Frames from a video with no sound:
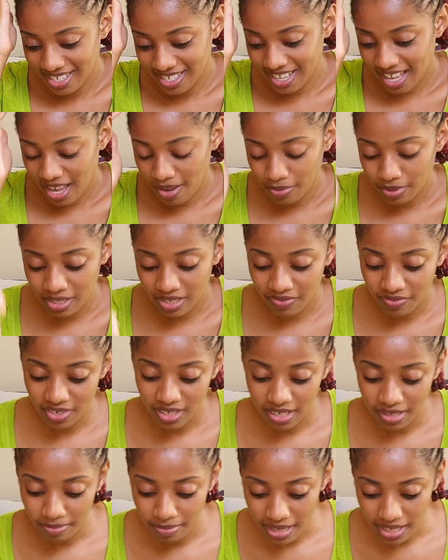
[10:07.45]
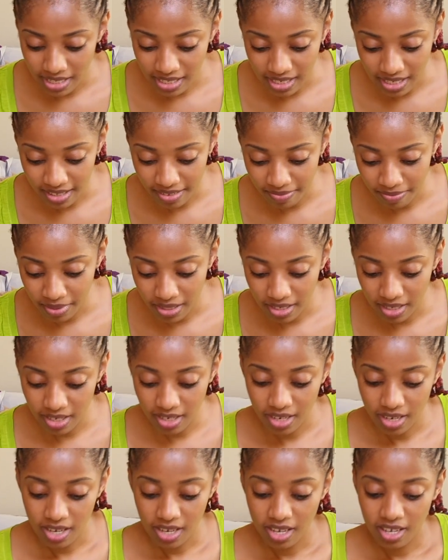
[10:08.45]
I was feeling myself. I did,
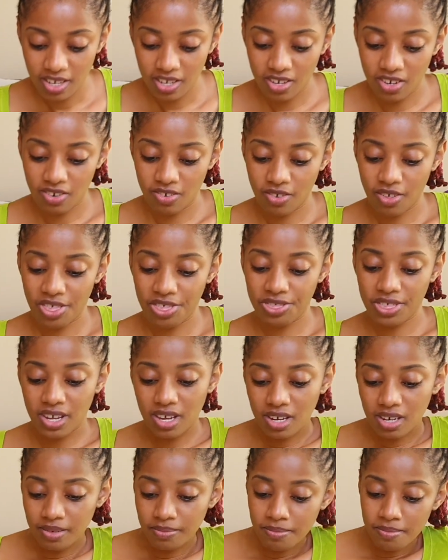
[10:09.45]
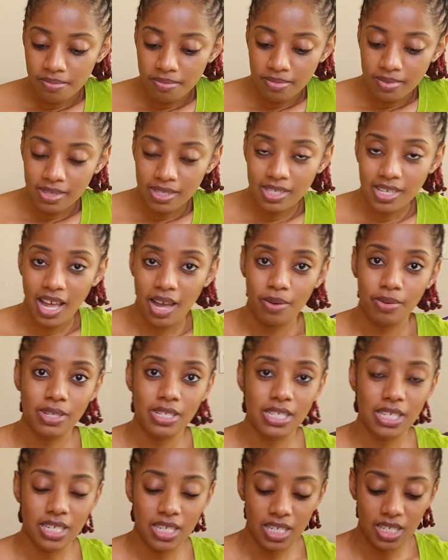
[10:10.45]
you know, thickums. I
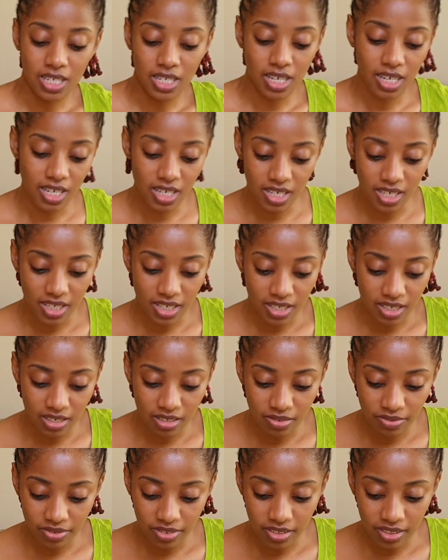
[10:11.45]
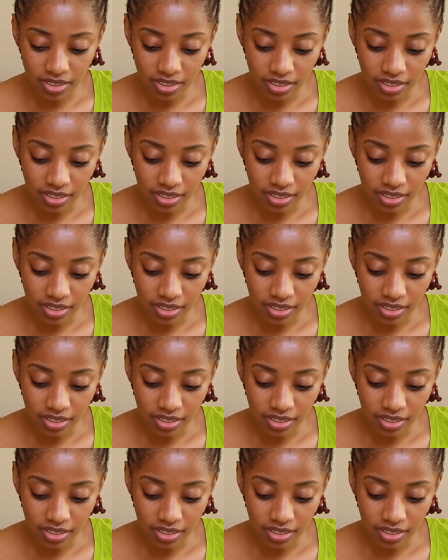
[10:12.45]
was in love.